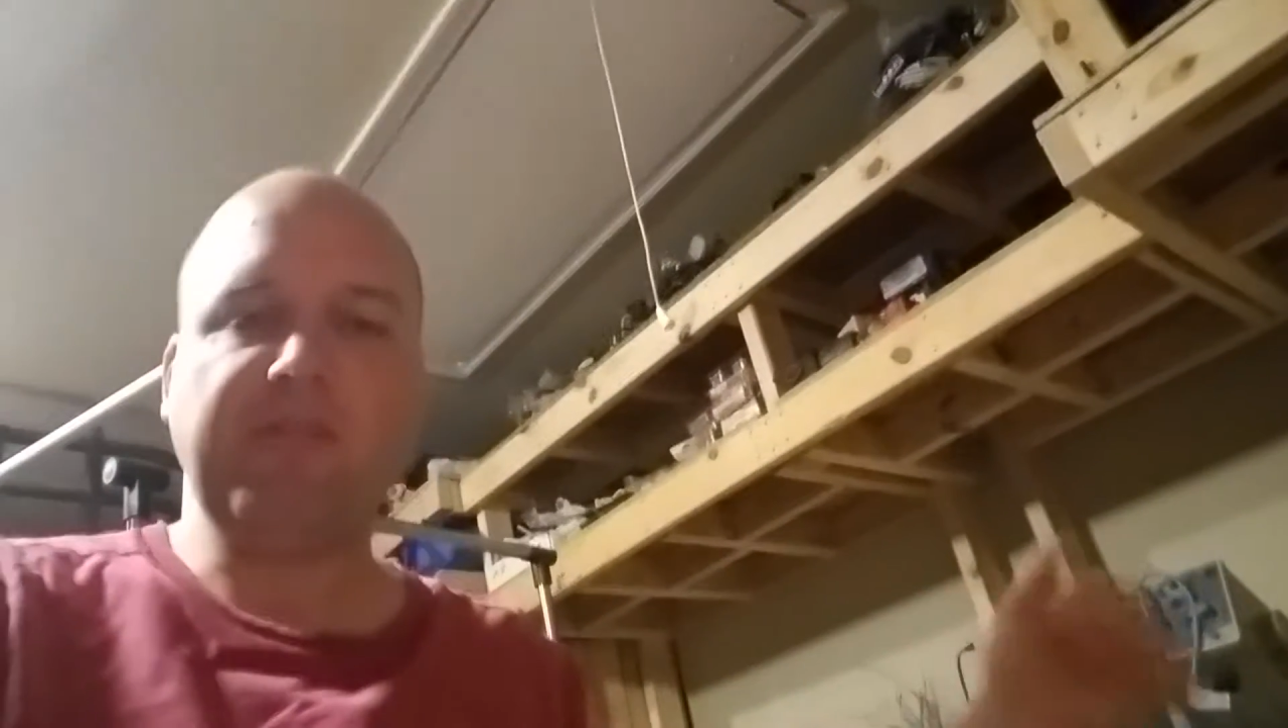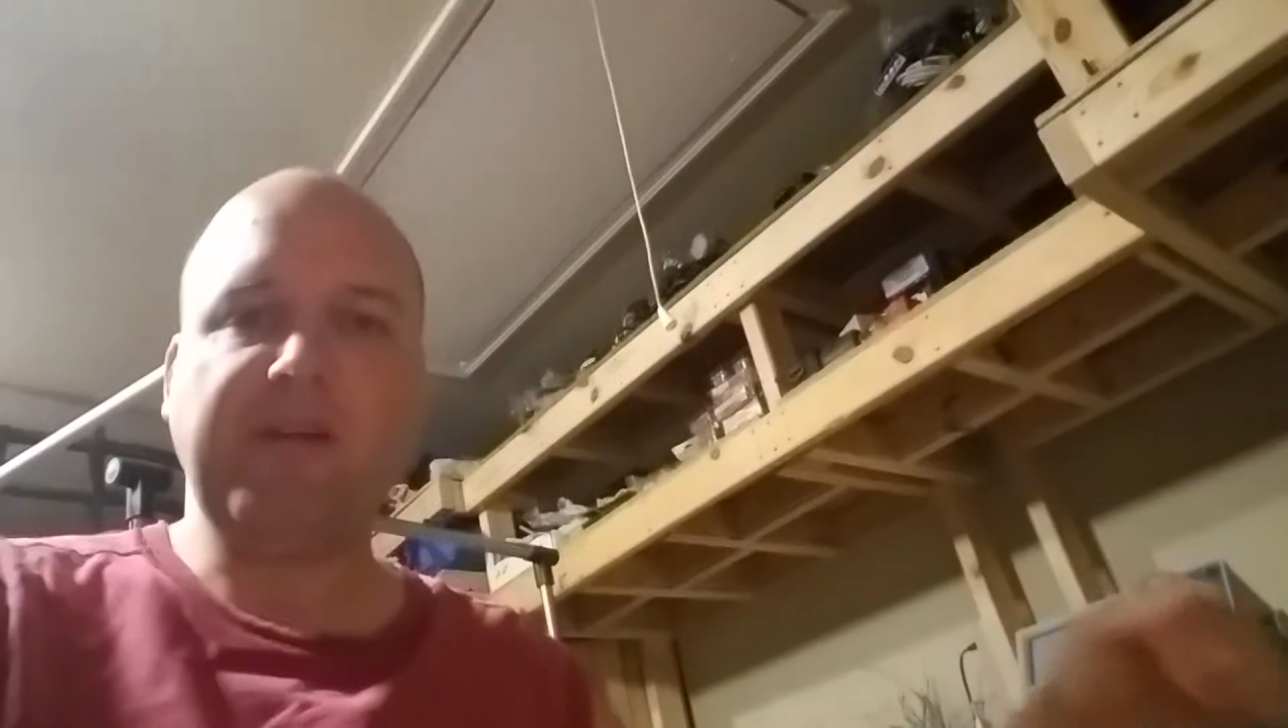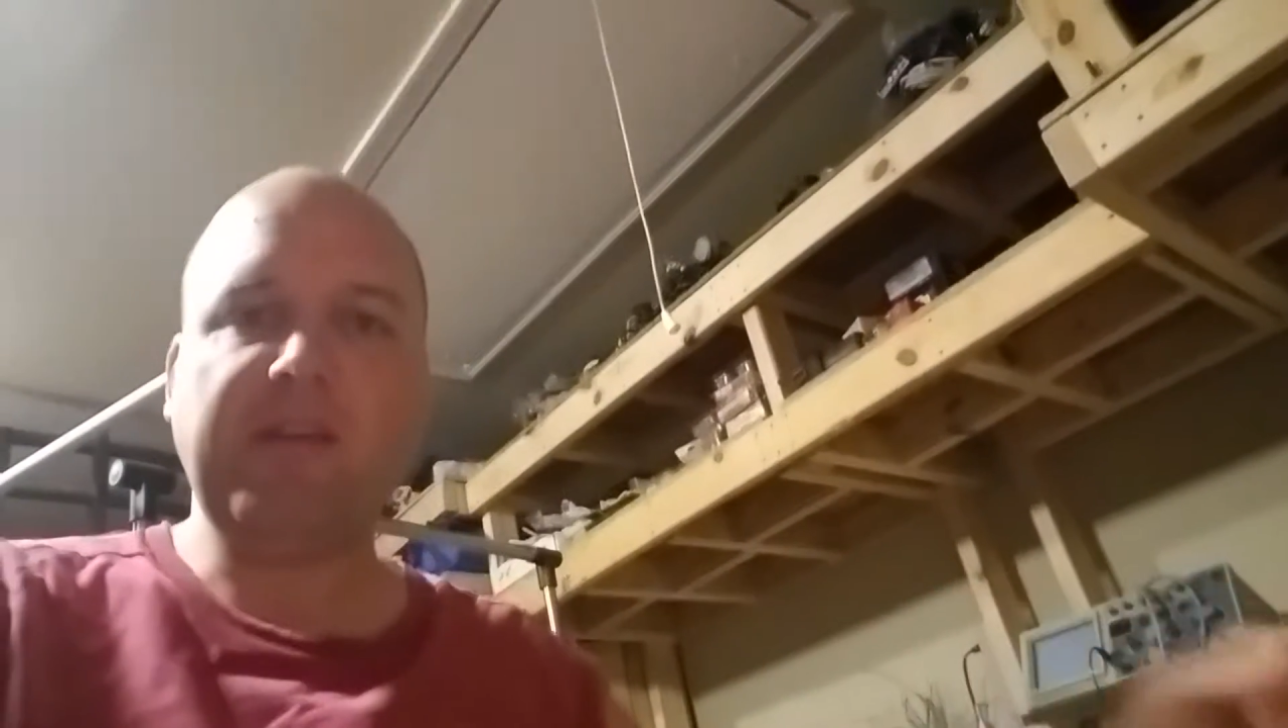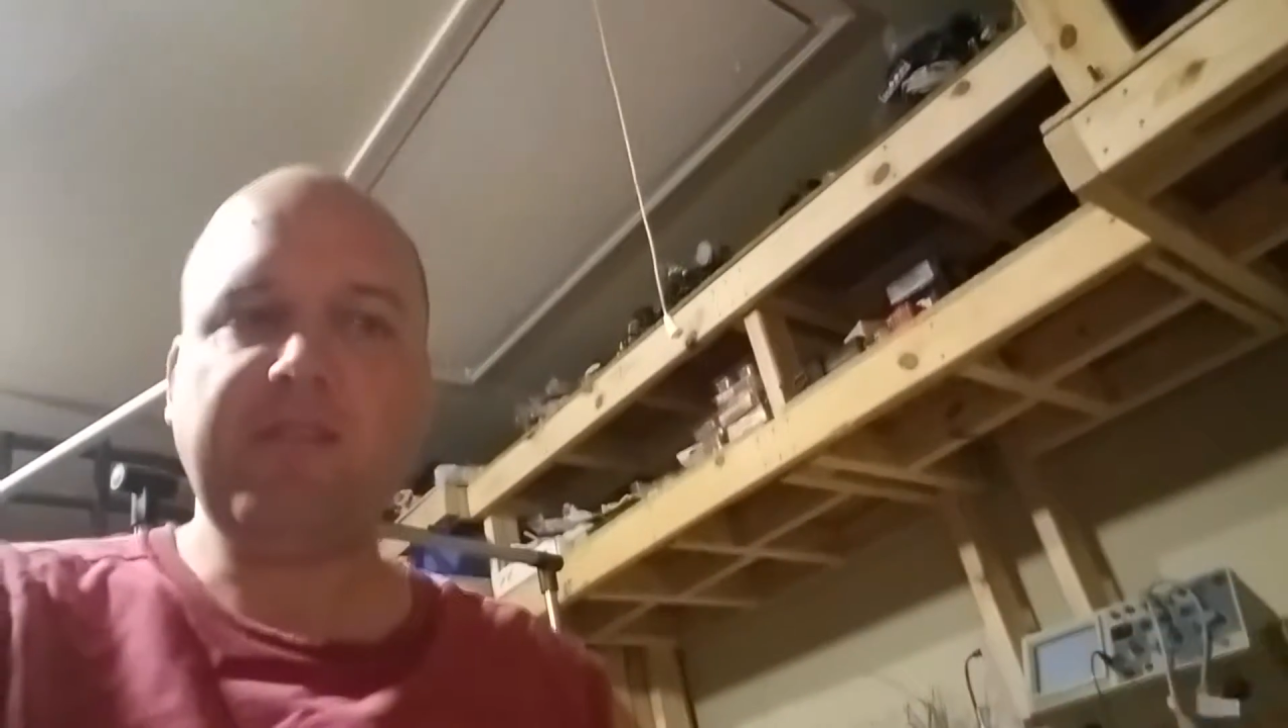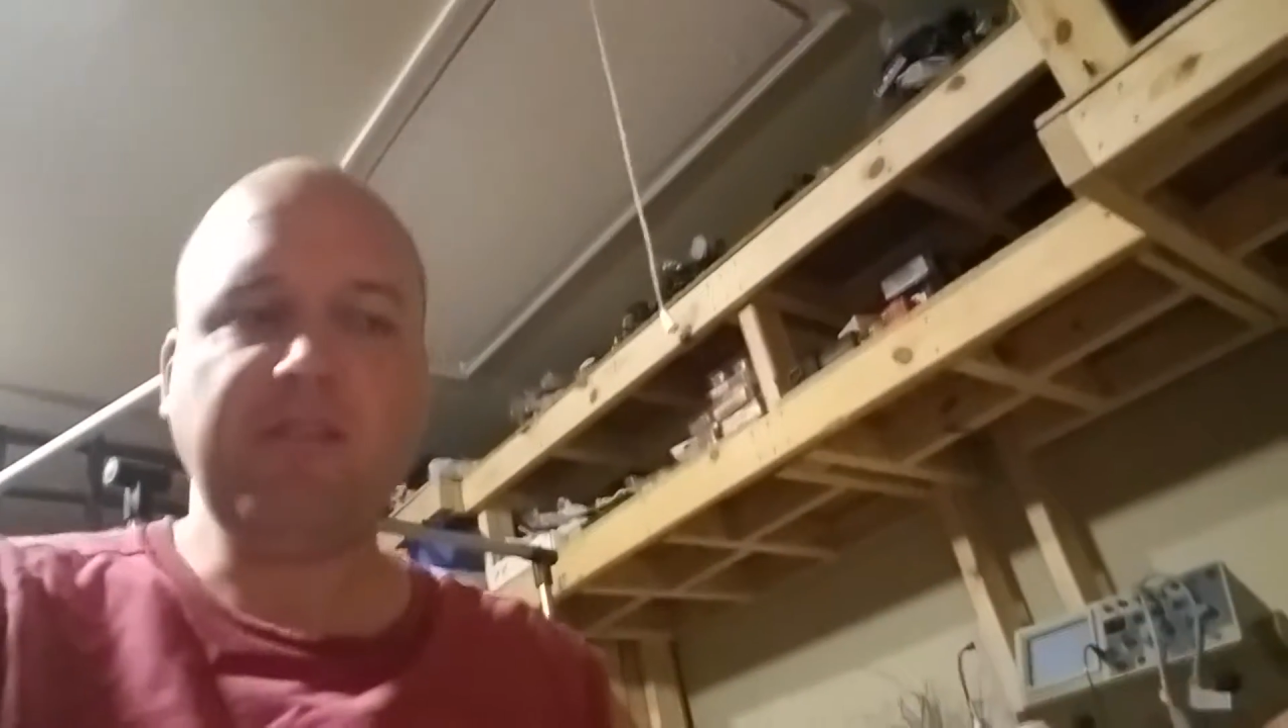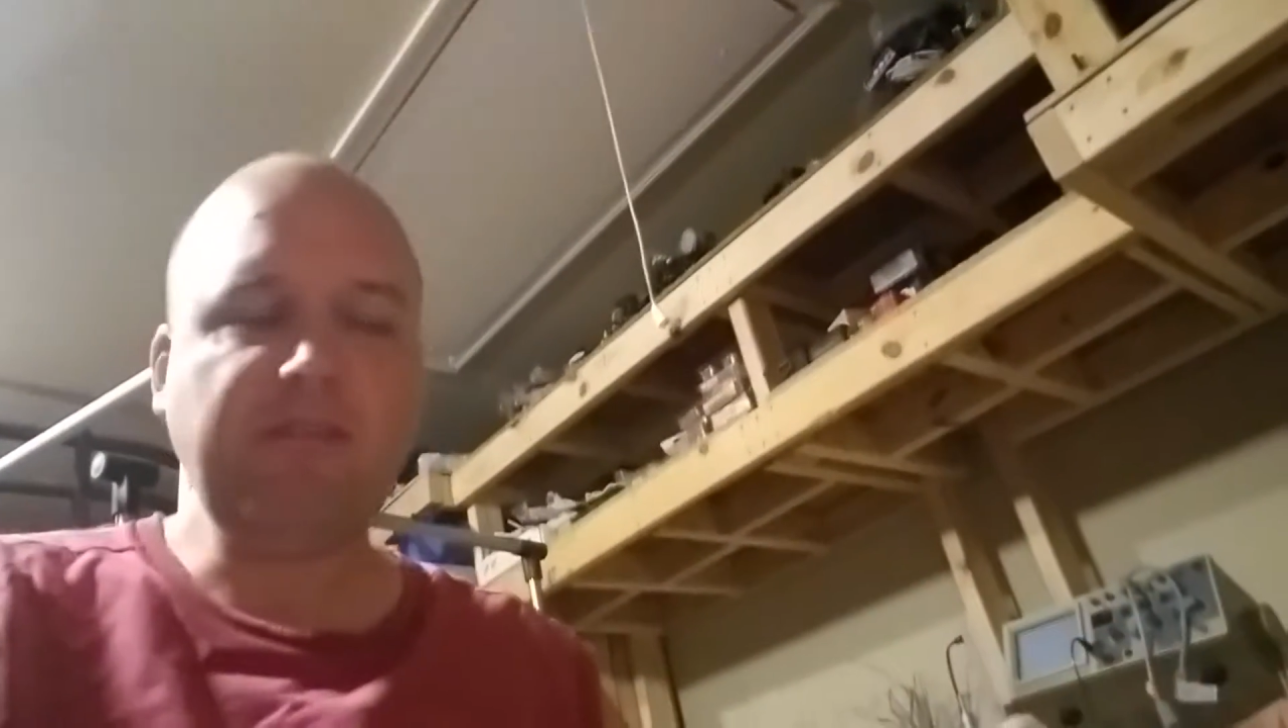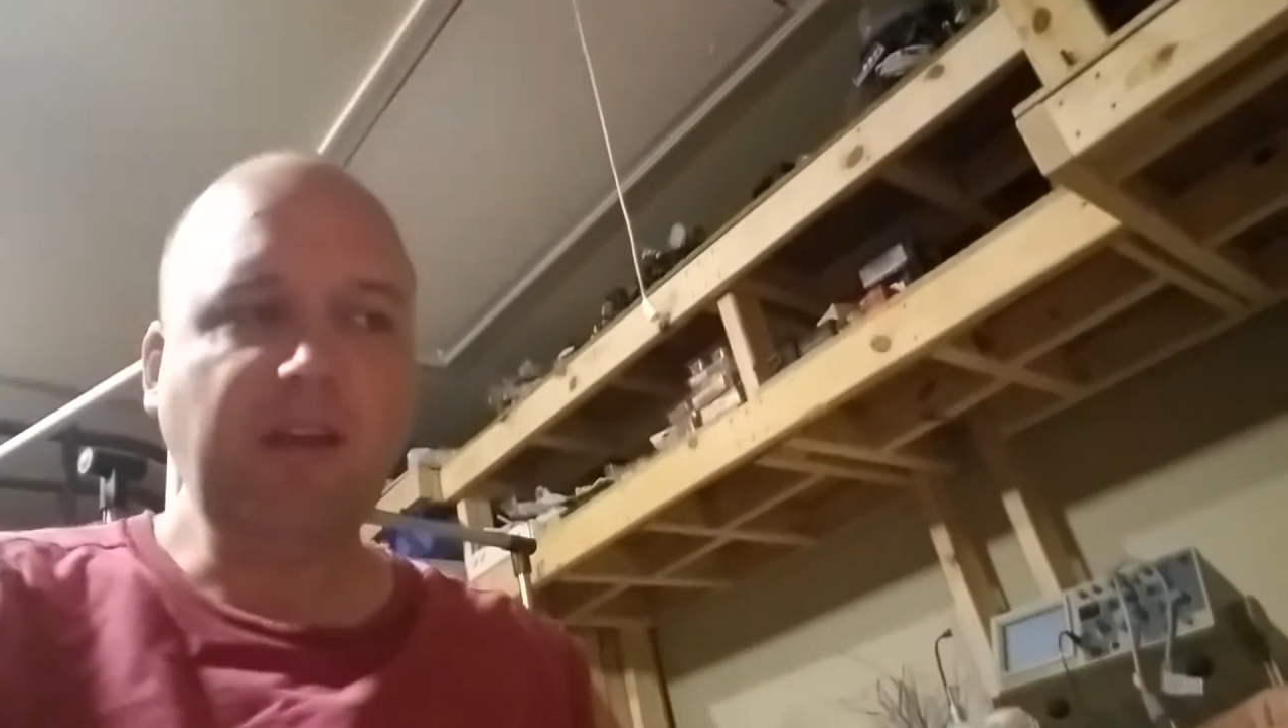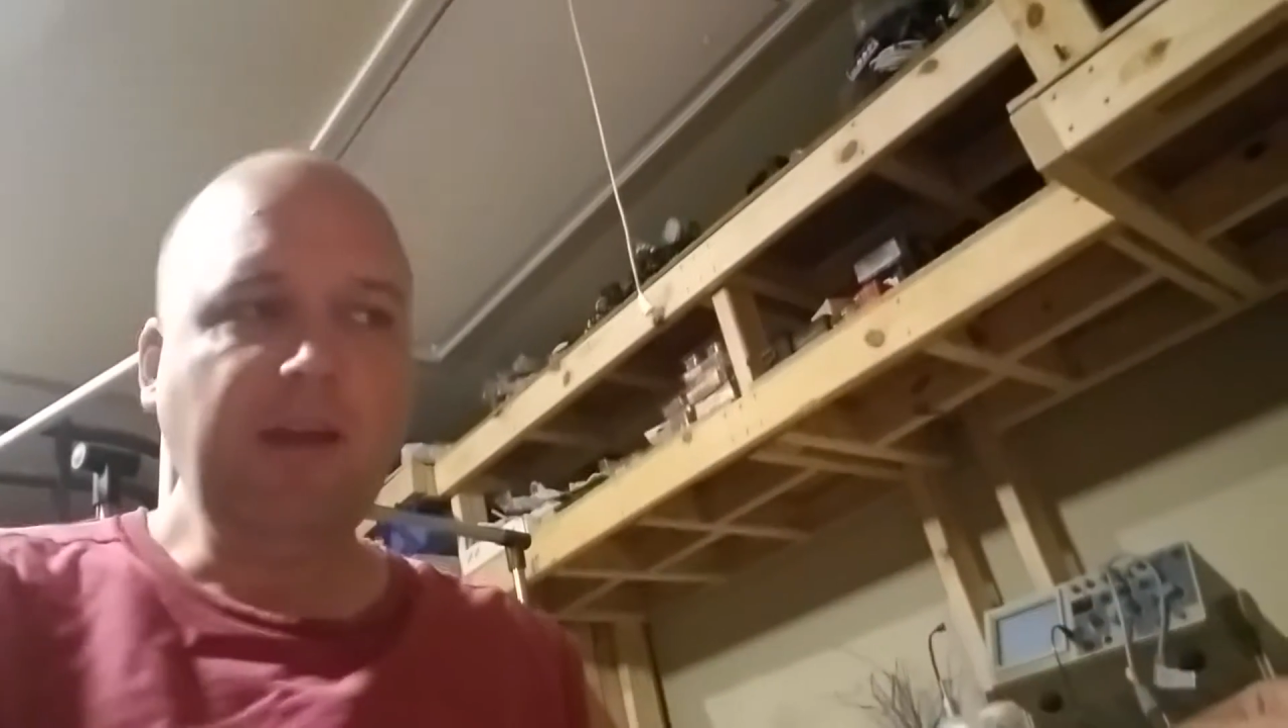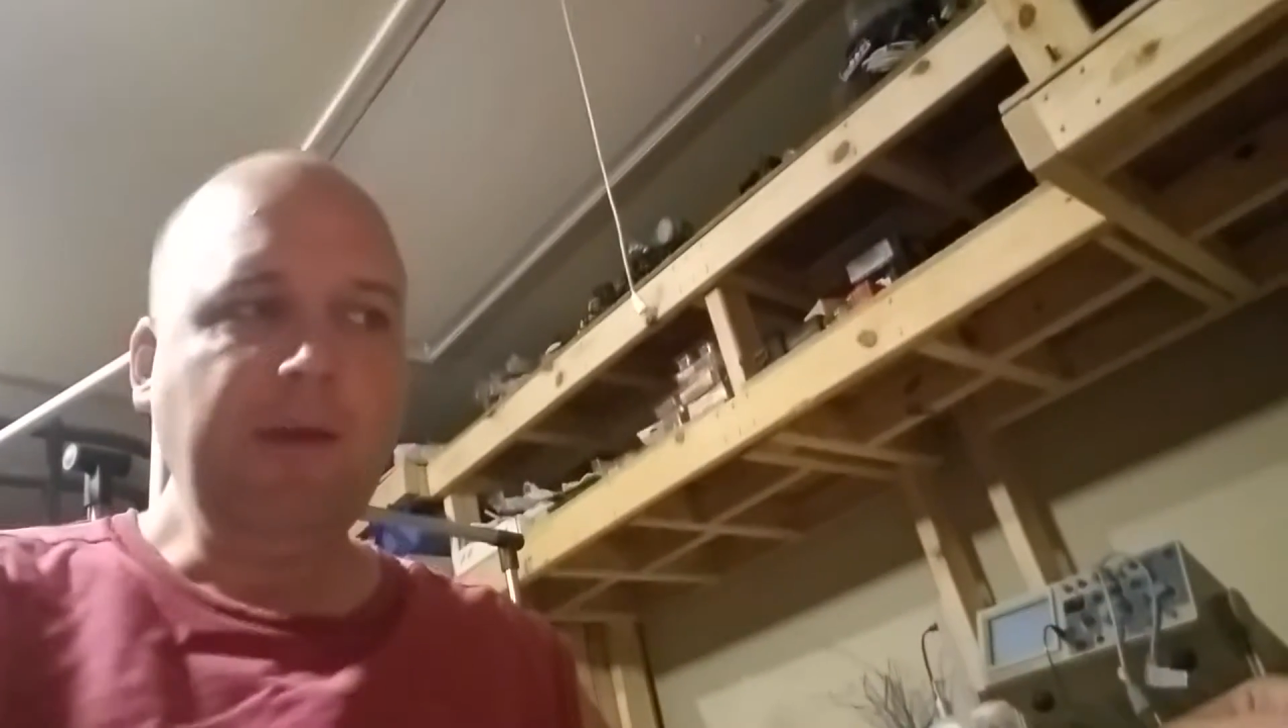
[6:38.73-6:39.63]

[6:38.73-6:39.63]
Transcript: devices.